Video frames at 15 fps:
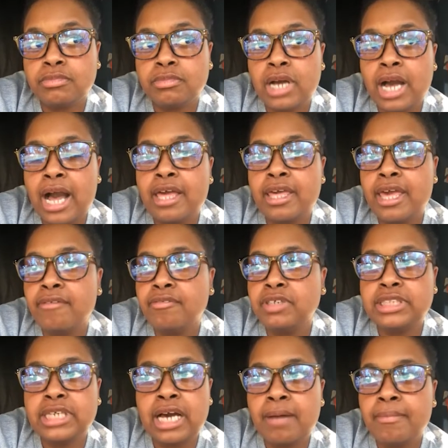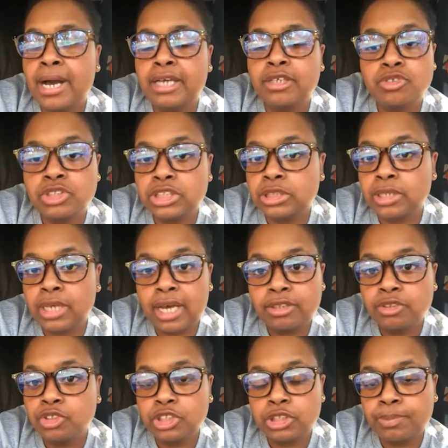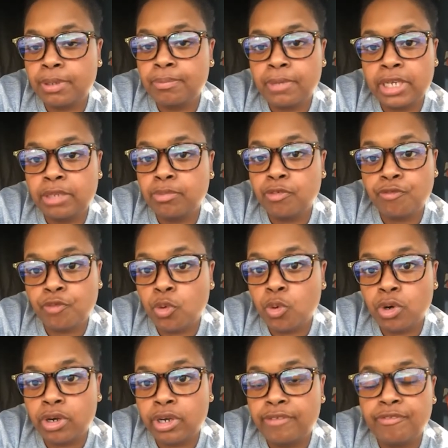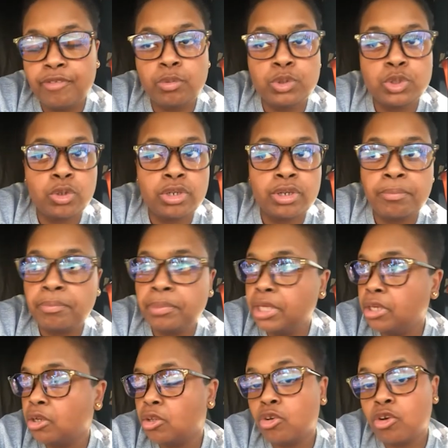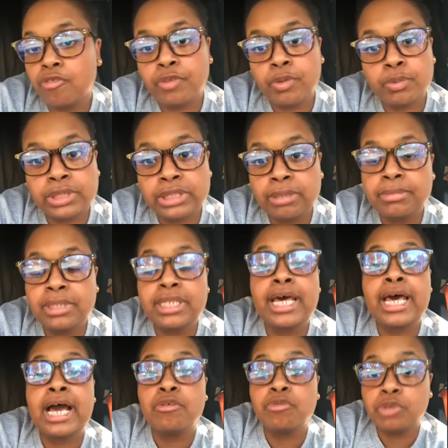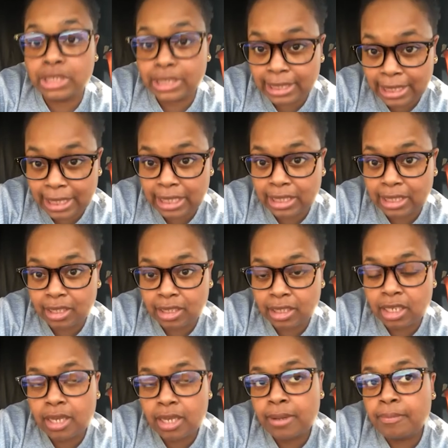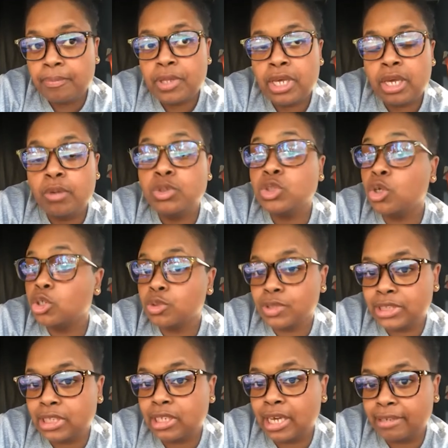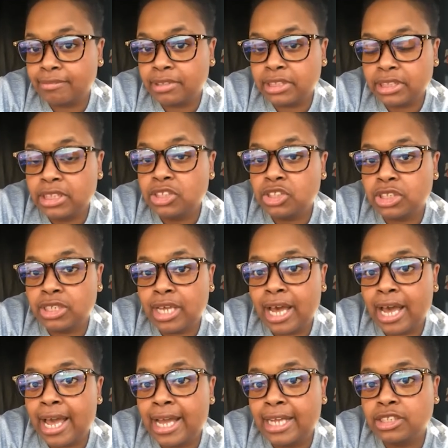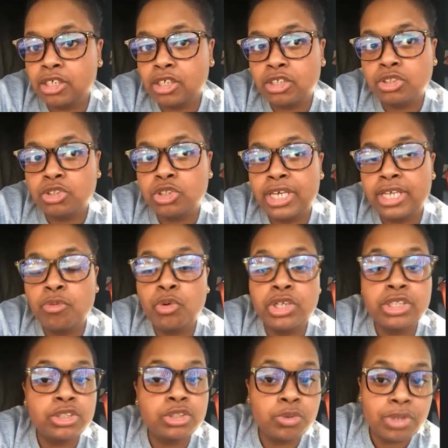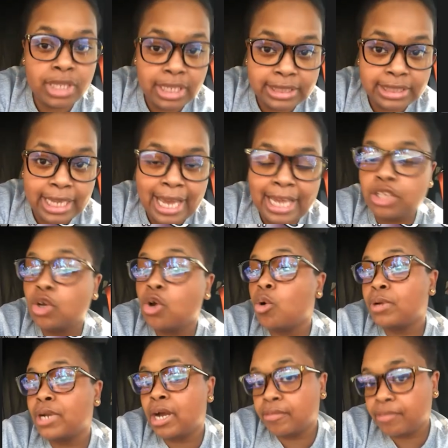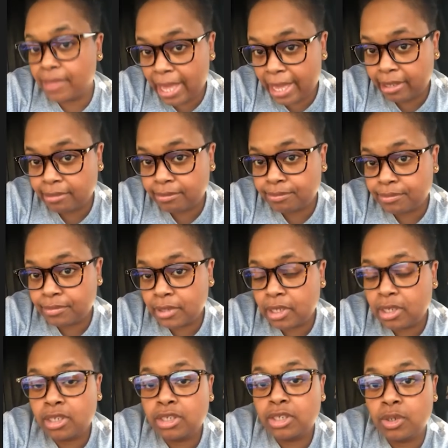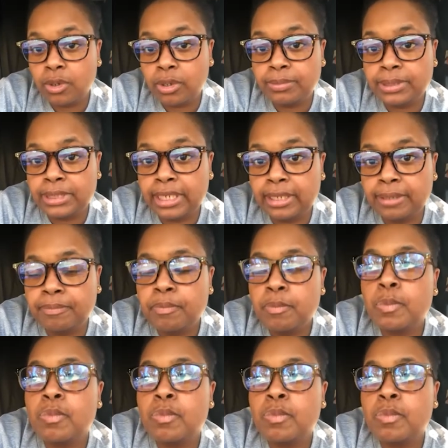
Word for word: I every time I used to I used to spend money before, if it was on a bill or if it was something that I really needed, it was always a life decision. I had to, in order to do this, I had to go without that. You know what I'm saying?